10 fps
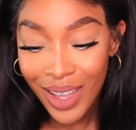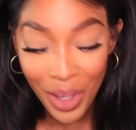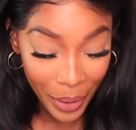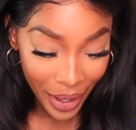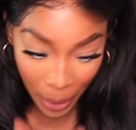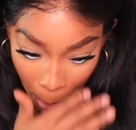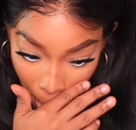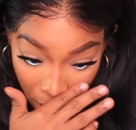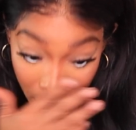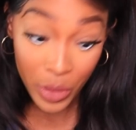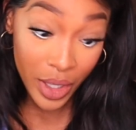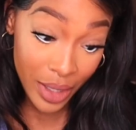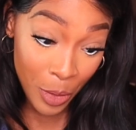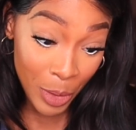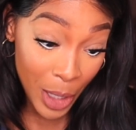okay, you
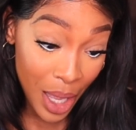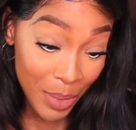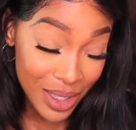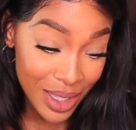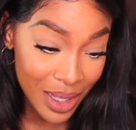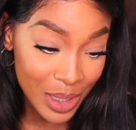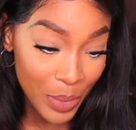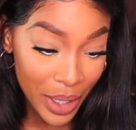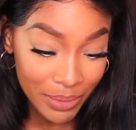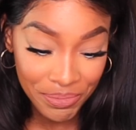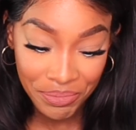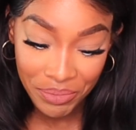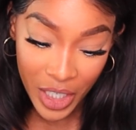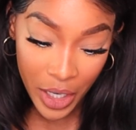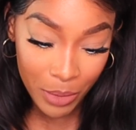think that would be common sense, but
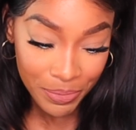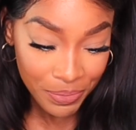you know.